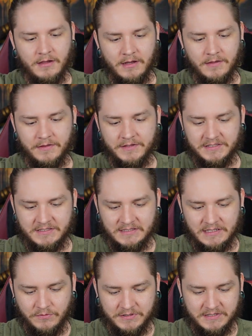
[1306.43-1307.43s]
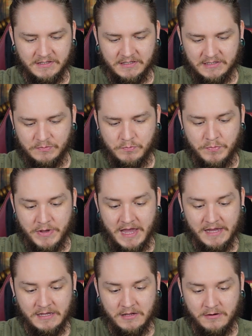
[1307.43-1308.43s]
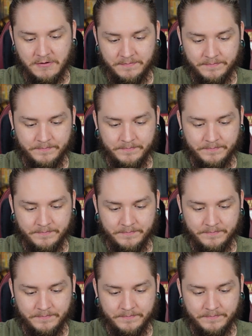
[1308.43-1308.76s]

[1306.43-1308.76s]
And then let's see what's in this bag here.